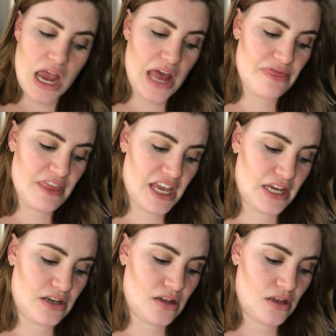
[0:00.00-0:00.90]
and
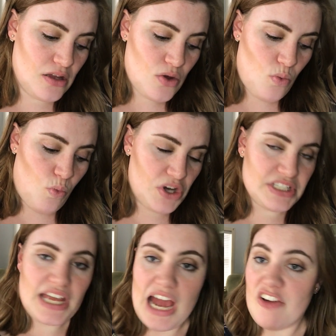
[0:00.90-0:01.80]
then once
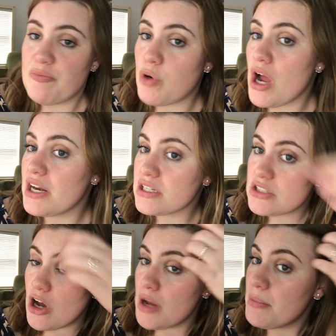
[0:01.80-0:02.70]
I have product
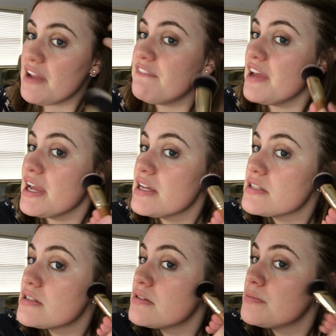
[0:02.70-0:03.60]
on my
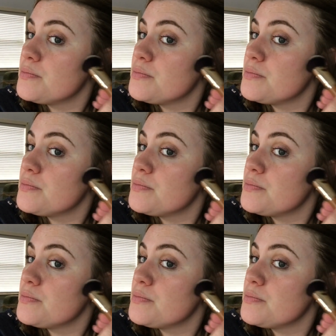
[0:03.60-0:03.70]
face,